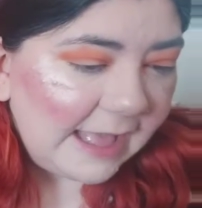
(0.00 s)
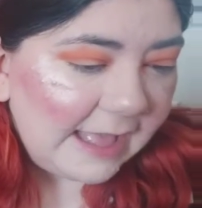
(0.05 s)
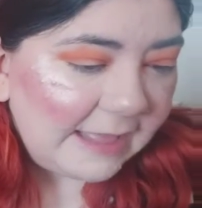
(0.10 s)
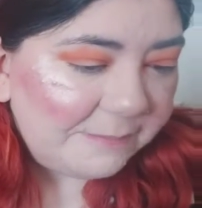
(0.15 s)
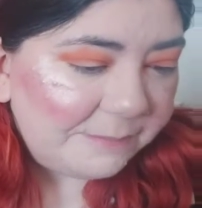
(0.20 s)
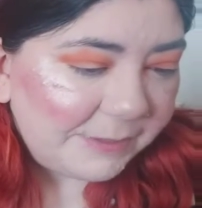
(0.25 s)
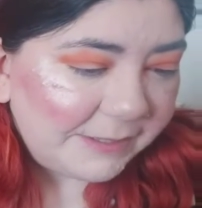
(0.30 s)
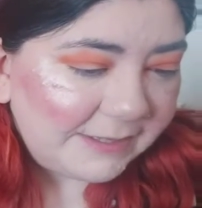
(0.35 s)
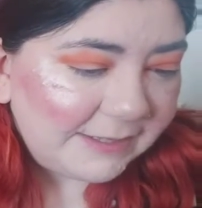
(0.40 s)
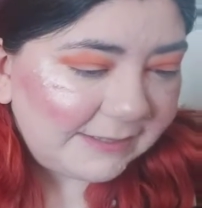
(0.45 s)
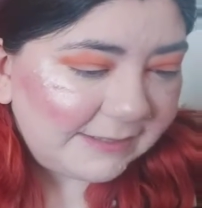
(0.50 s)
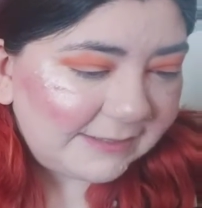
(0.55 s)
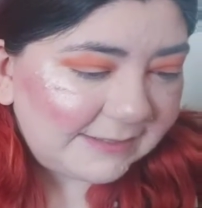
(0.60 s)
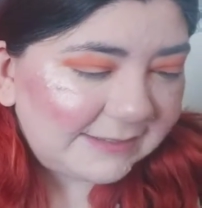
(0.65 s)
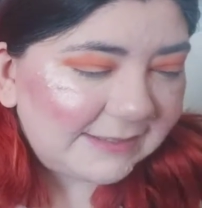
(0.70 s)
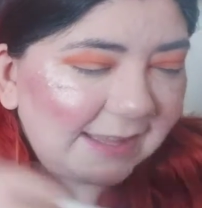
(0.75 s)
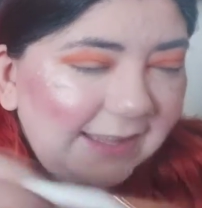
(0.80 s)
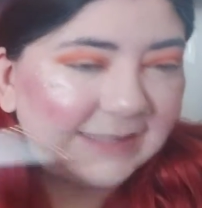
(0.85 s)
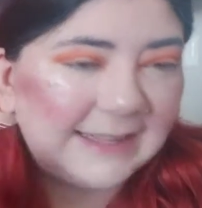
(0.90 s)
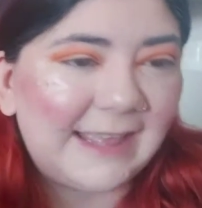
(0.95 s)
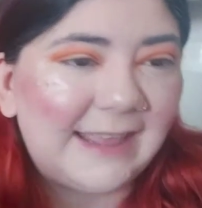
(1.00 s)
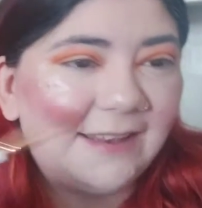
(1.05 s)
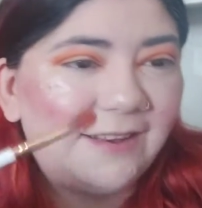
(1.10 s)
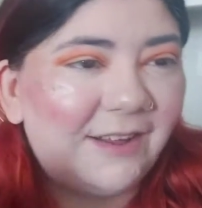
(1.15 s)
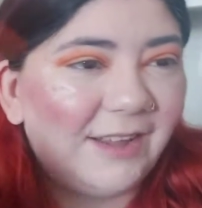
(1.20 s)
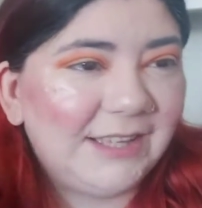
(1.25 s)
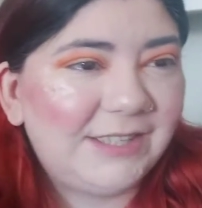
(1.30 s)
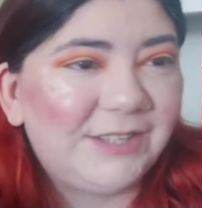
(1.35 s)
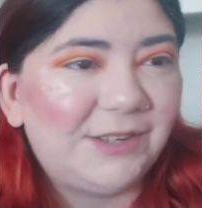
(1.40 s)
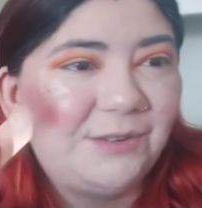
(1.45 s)
And because again,
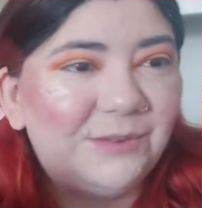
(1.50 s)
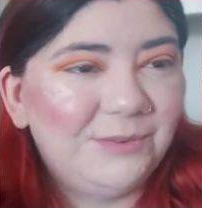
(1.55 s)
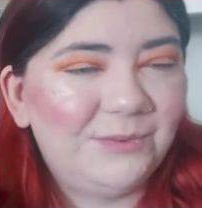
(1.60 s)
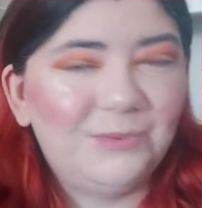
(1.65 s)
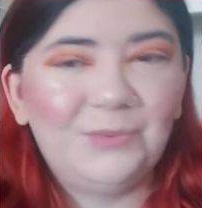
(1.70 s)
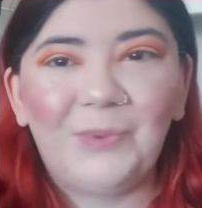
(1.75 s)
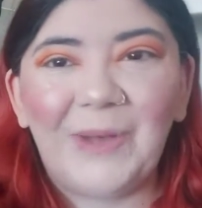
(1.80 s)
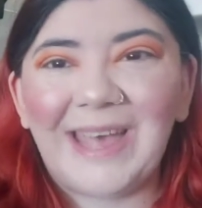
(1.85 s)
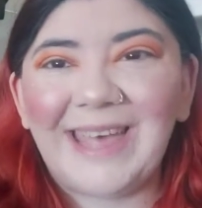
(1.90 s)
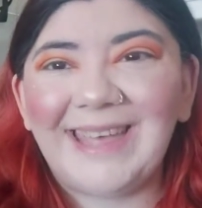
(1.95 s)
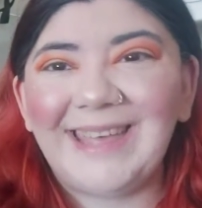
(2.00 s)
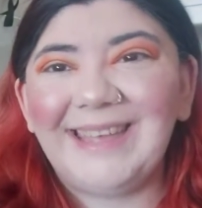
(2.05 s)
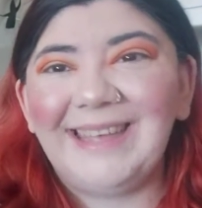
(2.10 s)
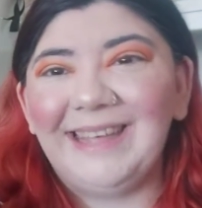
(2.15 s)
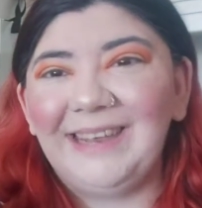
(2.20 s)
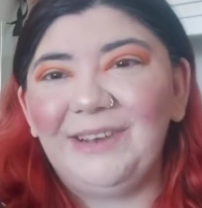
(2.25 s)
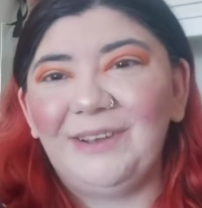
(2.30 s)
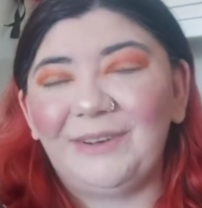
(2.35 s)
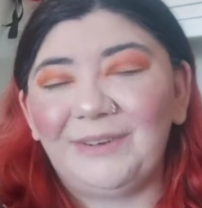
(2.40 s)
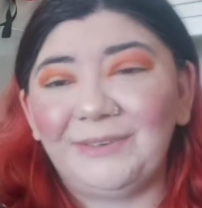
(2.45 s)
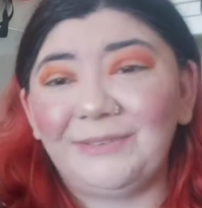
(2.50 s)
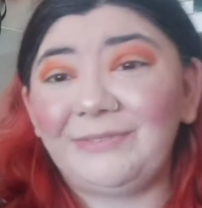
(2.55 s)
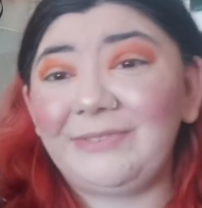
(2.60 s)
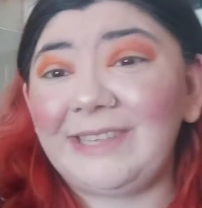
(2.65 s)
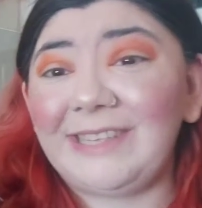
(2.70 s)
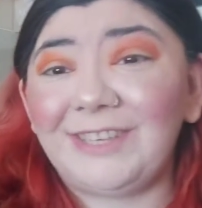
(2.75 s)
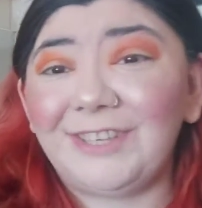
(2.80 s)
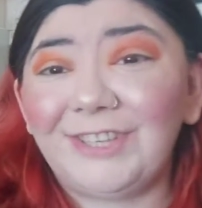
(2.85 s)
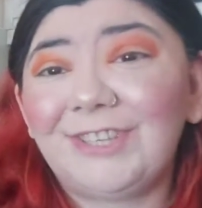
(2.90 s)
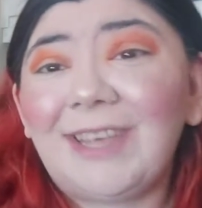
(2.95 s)
I don't wear a lot of
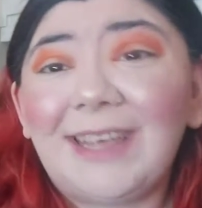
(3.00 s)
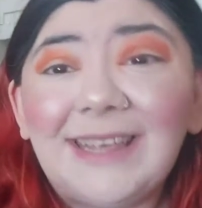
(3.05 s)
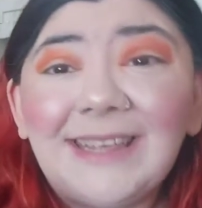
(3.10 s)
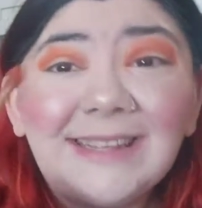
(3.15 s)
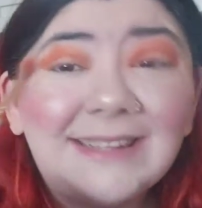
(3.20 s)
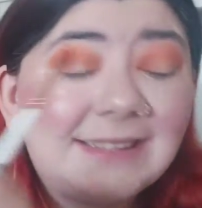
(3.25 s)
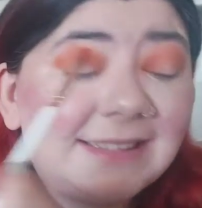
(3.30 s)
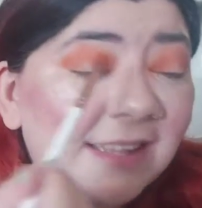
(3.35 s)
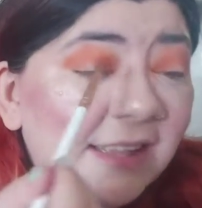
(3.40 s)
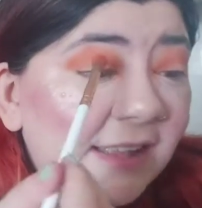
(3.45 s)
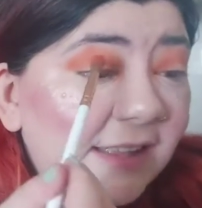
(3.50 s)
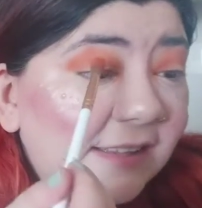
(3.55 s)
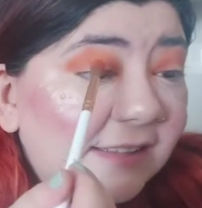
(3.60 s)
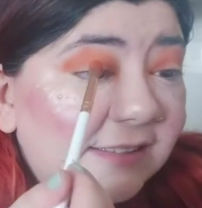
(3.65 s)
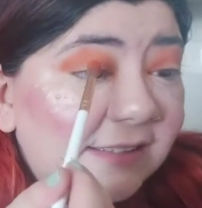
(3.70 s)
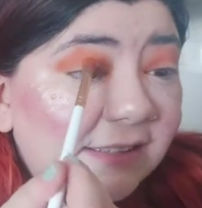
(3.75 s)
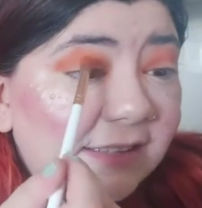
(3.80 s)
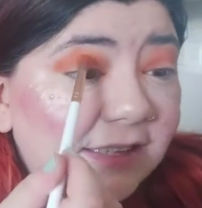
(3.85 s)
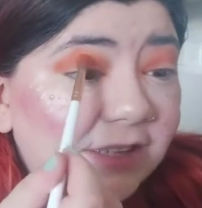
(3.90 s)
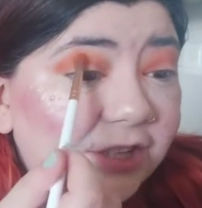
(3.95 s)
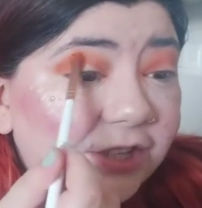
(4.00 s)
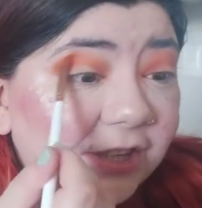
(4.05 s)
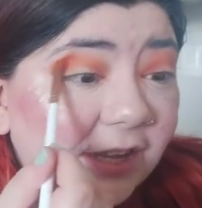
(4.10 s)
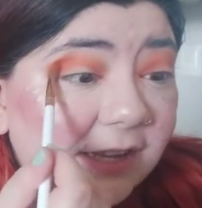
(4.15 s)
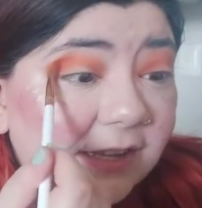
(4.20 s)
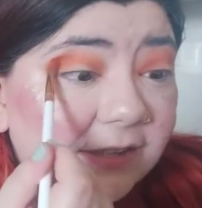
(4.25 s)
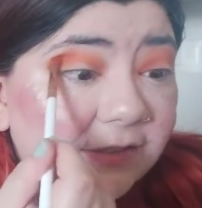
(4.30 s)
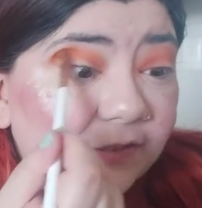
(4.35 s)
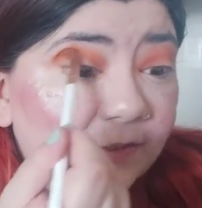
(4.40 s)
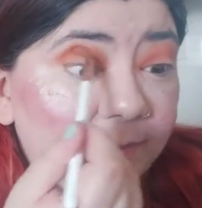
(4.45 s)
these shades, so these
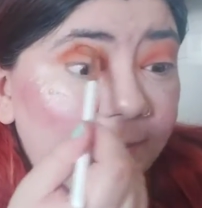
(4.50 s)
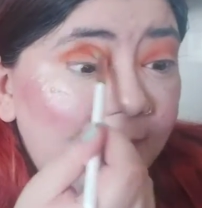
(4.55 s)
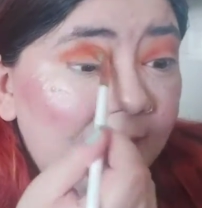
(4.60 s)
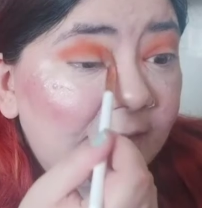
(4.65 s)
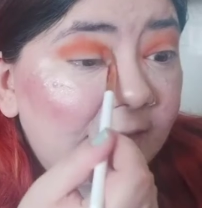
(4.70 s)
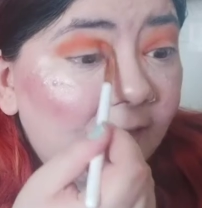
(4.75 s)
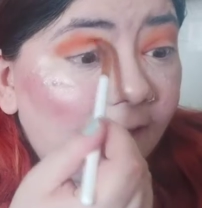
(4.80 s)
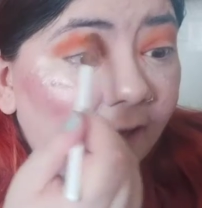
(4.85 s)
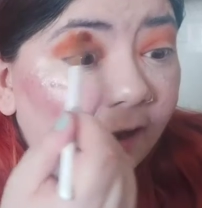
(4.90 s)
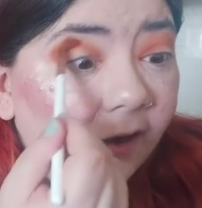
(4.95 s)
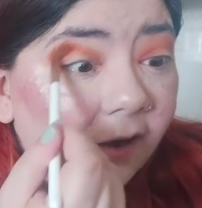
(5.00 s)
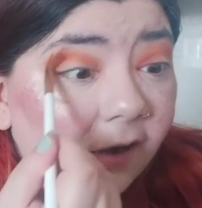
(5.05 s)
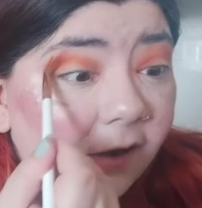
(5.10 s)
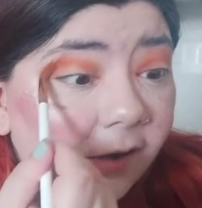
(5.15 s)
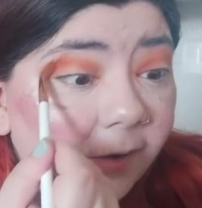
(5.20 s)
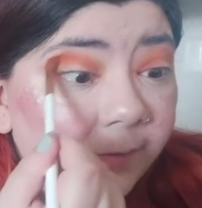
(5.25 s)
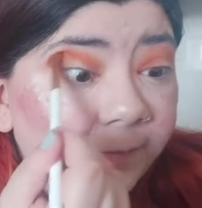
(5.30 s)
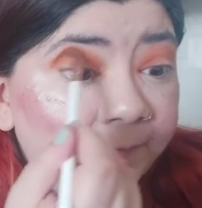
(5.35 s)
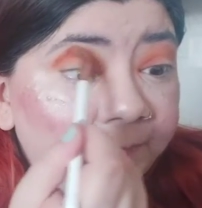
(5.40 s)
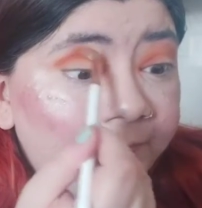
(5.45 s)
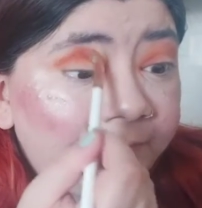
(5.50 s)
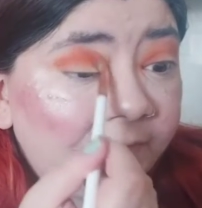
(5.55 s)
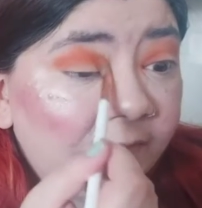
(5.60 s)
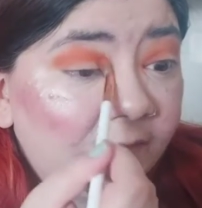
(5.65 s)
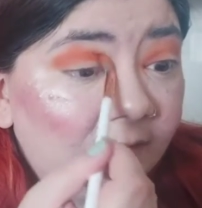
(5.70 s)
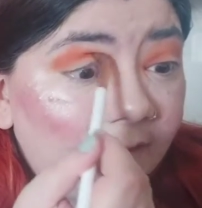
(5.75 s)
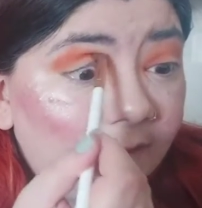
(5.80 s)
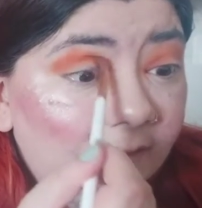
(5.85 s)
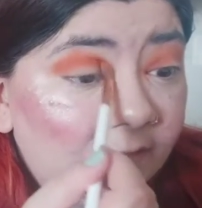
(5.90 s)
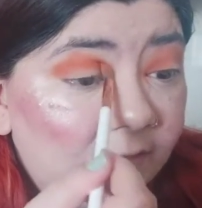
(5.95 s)
shades for me are
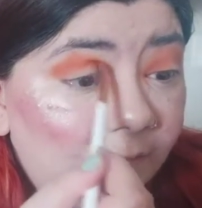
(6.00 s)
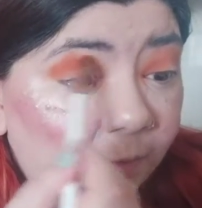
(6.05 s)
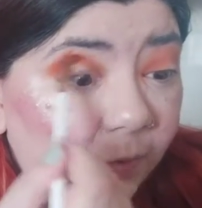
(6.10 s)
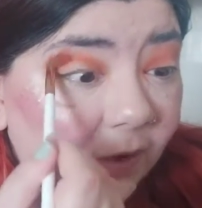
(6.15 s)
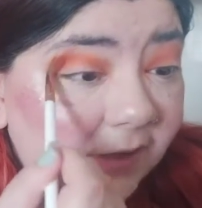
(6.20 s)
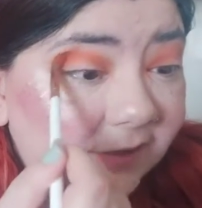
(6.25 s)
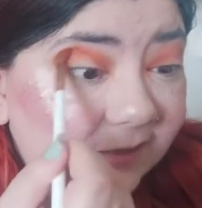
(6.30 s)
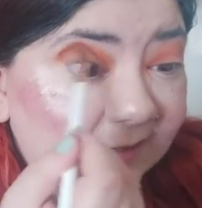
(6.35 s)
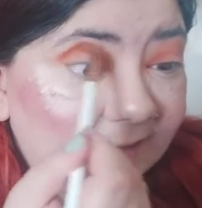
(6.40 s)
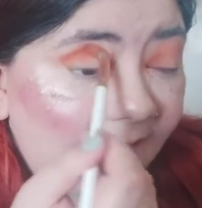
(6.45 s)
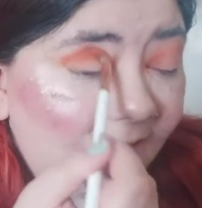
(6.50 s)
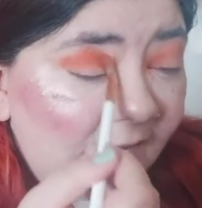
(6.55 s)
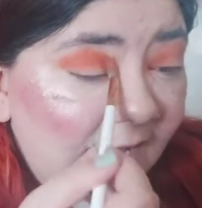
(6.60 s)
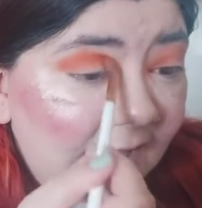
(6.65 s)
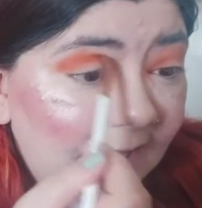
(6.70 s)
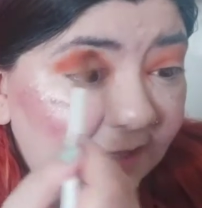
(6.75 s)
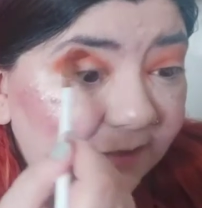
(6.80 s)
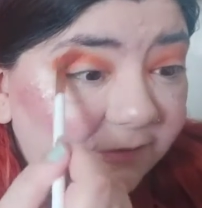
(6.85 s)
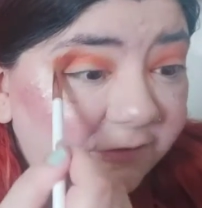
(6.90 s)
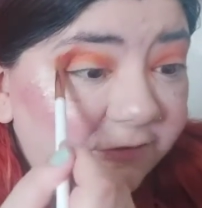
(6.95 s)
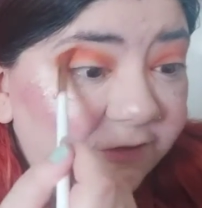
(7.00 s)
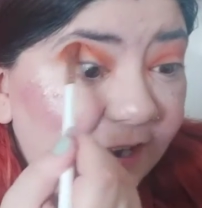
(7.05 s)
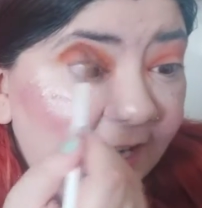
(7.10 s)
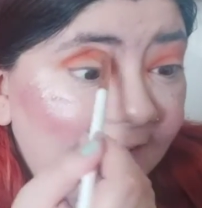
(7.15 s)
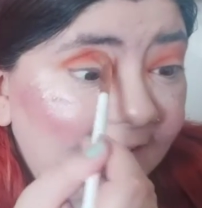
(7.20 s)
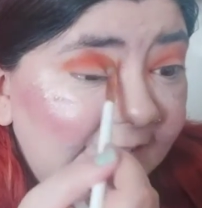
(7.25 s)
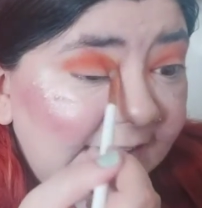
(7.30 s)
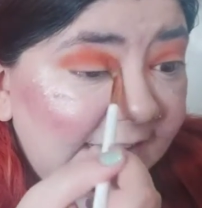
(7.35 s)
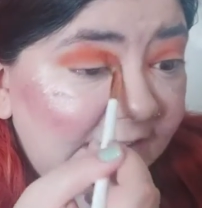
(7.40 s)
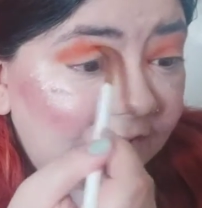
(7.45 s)
the ones that I
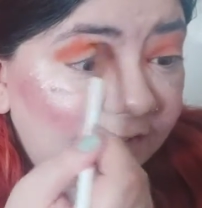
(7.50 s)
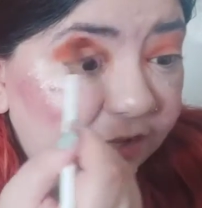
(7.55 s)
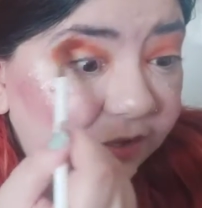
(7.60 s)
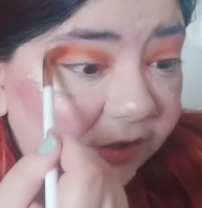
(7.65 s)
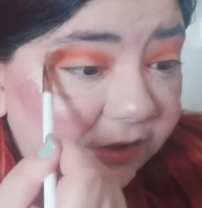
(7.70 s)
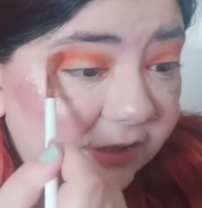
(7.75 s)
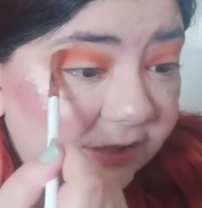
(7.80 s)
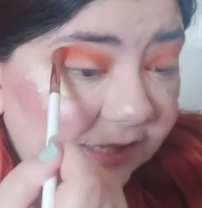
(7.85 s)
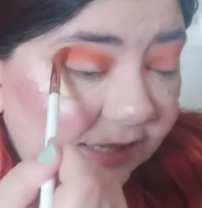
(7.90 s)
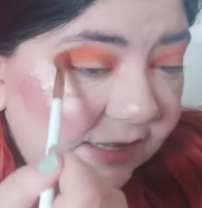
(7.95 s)
rarely use.